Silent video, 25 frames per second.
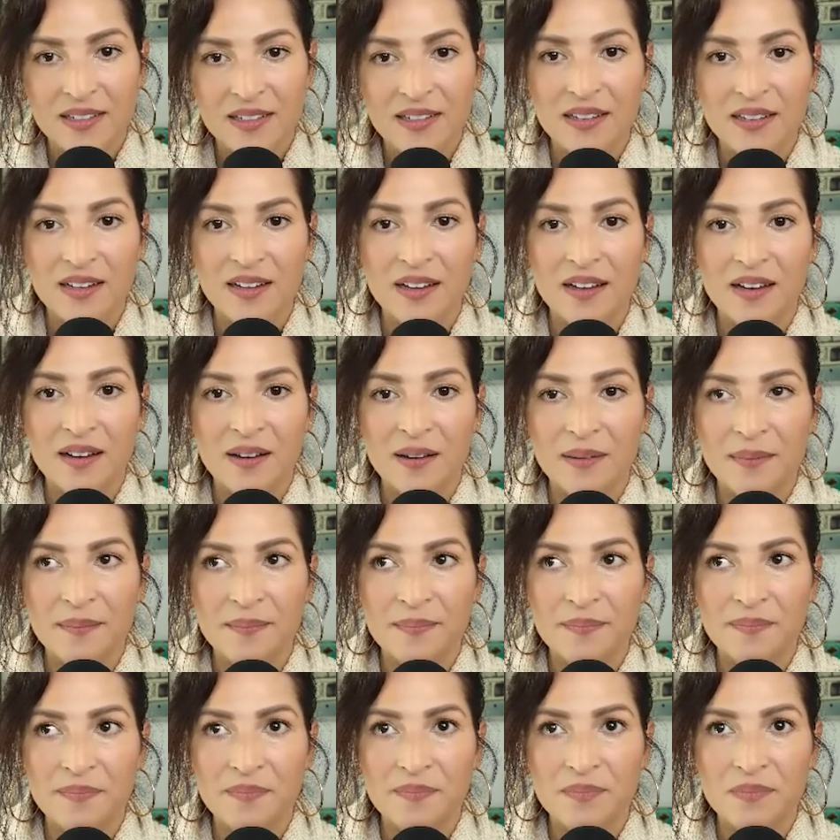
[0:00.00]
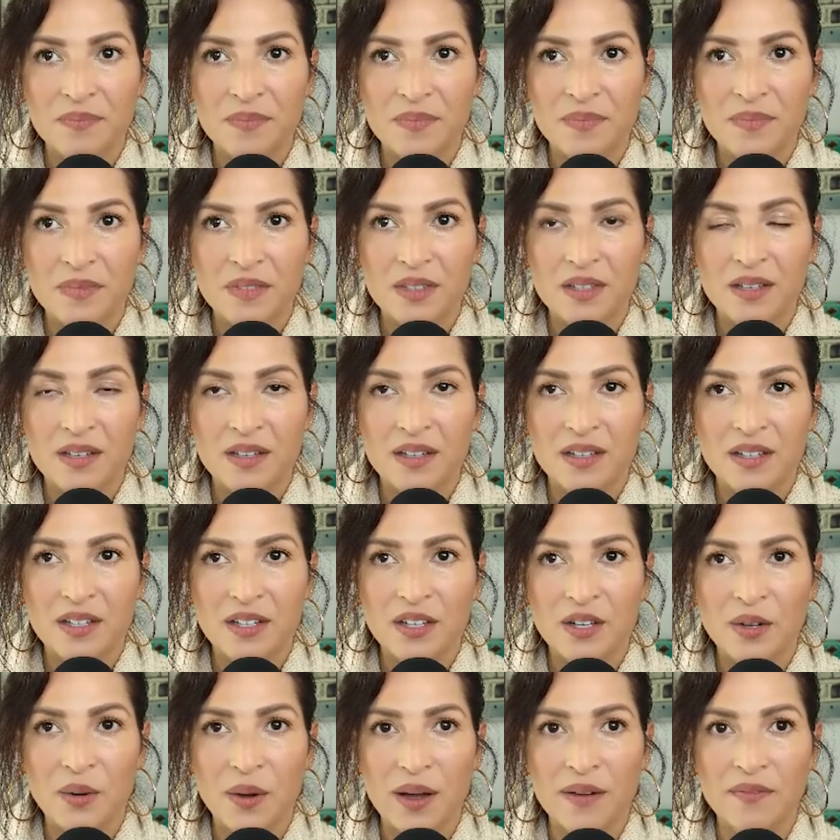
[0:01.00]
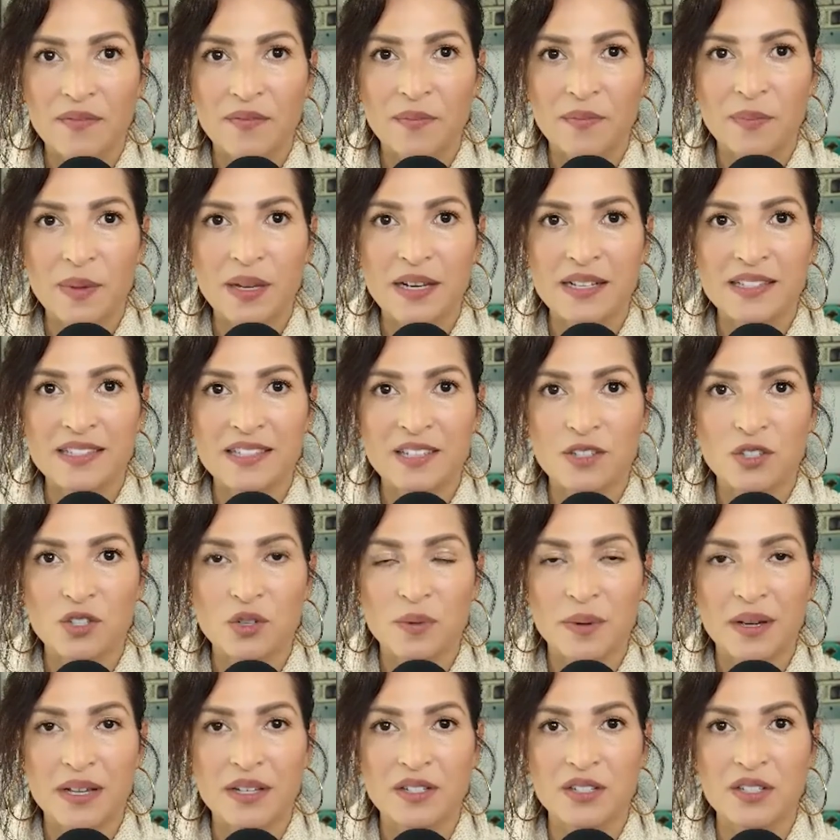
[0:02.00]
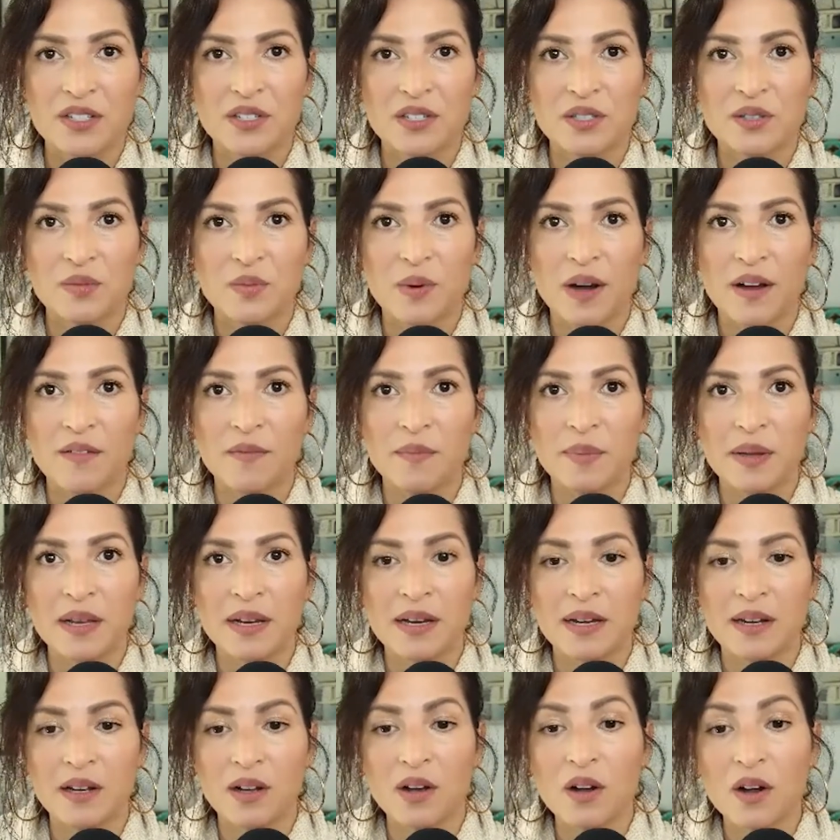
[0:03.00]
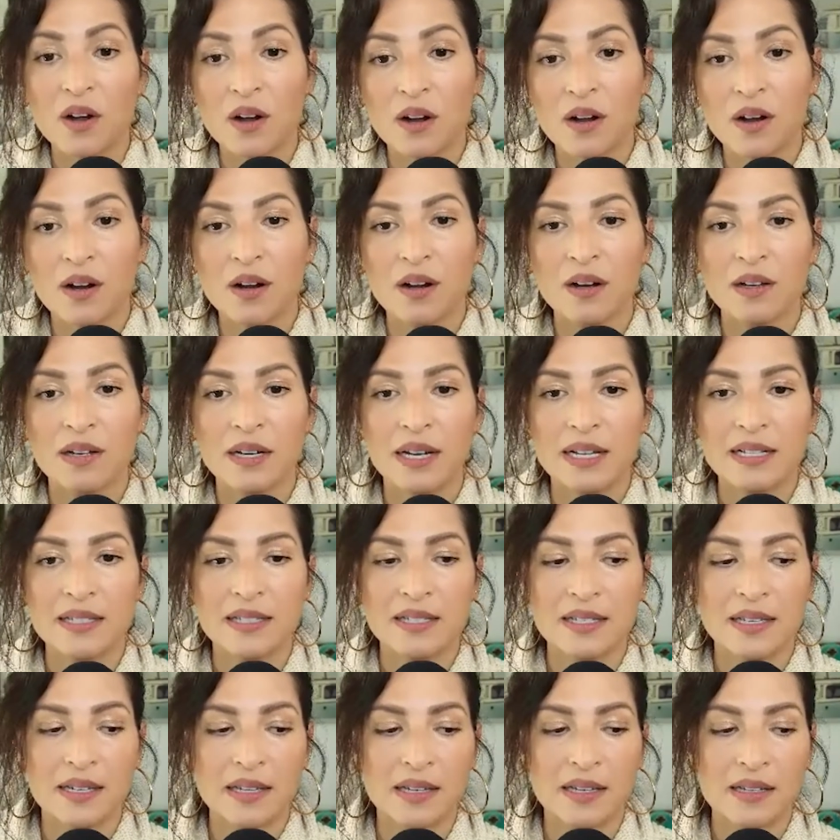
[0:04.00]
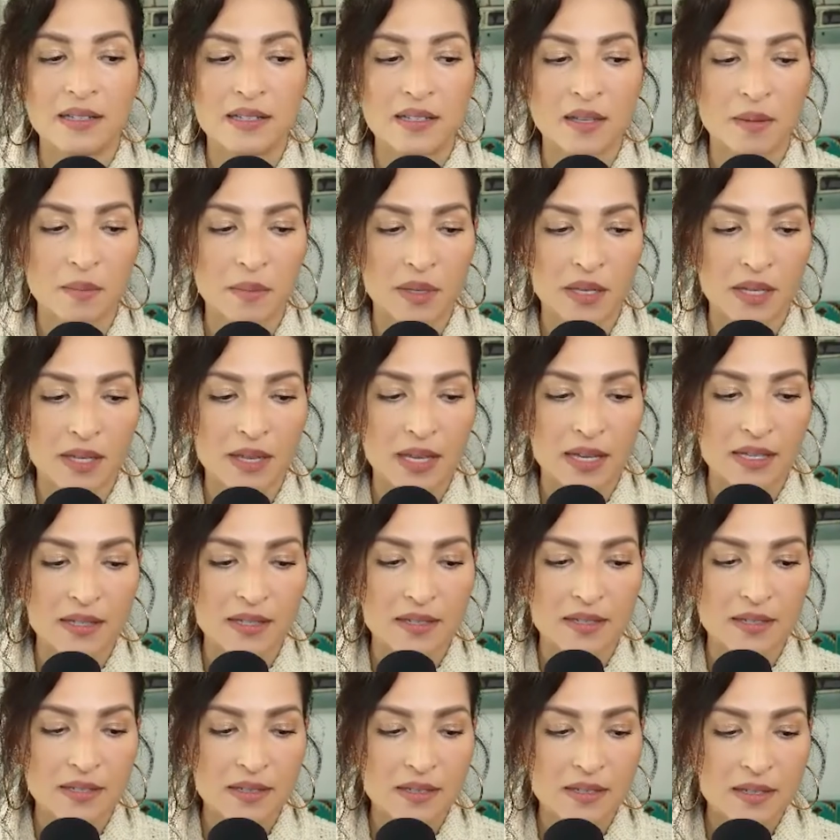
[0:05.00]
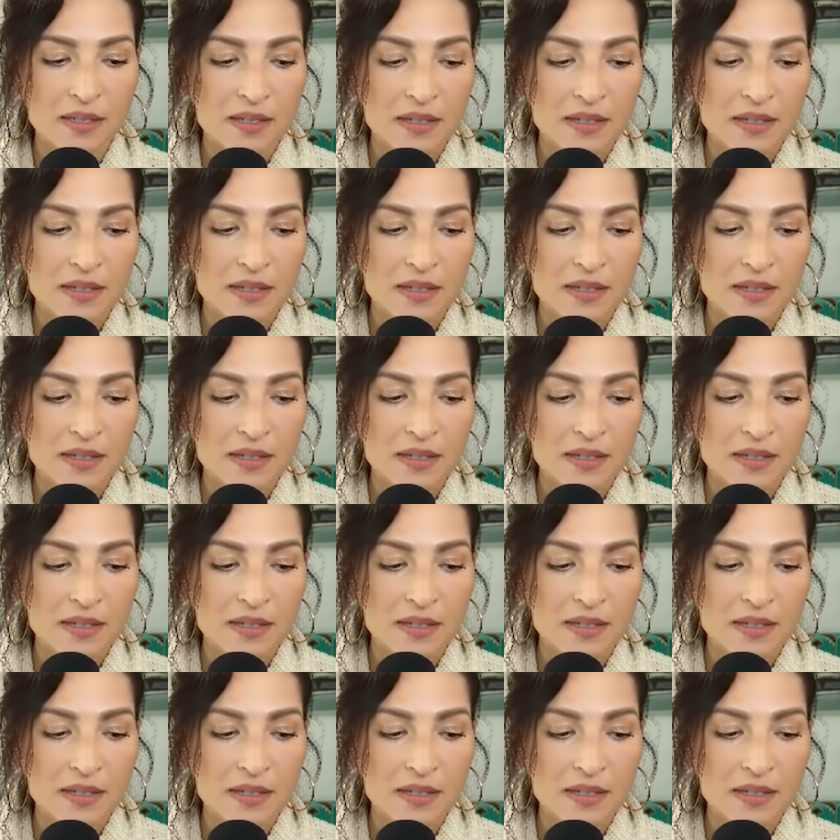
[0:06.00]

Um, mm you know, I've been in situations where I've been in a car and I see somebody that's